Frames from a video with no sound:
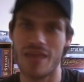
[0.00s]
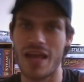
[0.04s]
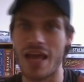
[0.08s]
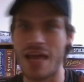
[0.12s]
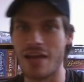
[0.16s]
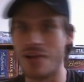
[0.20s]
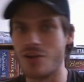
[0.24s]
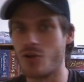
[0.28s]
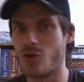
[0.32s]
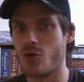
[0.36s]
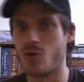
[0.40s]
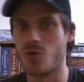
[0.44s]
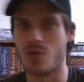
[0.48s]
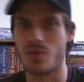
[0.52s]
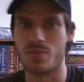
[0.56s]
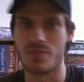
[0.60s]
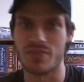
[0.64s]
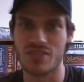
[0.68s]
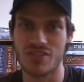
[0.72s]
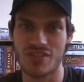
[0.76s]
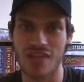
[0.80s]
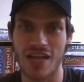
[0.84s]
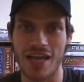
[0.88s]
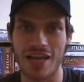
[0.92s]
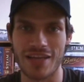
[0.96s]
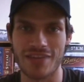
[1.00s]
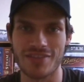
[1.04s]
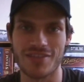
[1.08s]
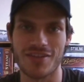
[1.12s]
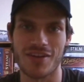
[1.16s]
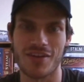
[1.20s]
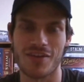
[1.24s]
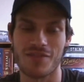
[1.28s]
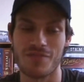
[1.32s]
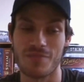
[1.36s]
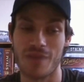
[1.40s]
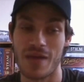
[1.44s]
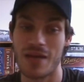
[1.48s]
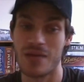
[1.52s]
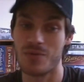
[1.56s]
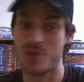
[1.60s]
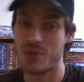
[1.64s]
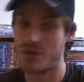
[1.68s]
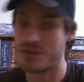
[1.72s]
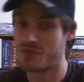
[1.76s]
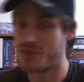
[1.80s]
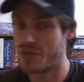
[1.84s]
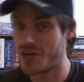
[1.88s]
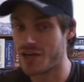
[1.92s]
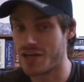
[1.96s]
edit all the mistakes that I've made
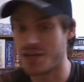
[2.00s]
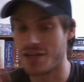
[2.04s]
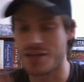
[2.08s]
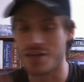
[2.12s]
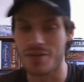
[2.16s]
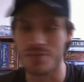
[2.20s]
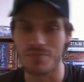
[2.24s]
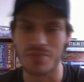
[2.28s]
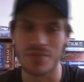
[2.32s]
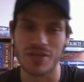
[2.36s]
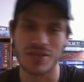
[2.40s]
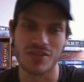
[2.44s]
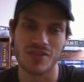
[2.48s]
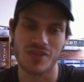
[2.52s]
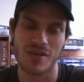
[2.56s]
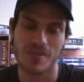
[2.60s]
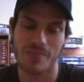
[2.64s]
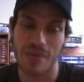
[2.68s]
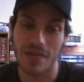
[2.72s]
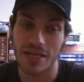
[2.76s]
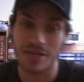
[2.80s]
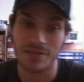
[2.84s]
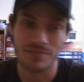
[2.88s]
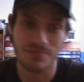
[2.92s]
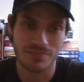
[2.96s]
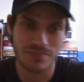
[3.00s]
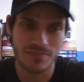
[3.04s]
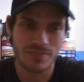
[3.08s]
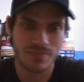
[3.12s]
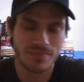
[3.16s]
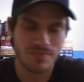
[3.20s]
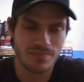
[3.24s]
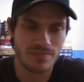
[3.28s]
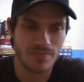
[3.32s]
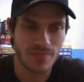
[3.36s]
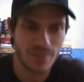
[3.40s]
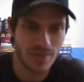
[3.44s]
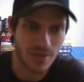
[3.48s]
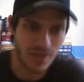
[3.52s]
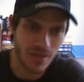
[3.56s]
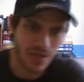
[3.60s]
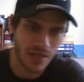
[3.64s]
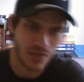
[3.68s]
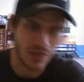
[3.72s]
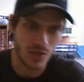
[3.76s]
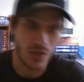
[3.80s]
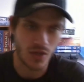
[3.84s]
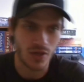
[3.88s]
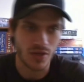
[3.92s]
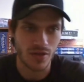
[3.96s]
when reading it because I make
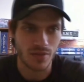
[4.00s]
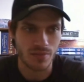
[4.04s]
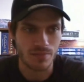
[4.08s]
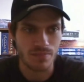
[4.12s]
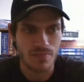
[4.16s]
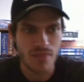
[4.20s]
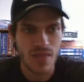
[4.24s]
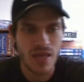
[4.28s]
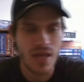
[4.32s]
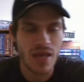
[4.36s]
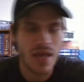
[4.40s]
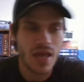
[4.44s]
a lot of them.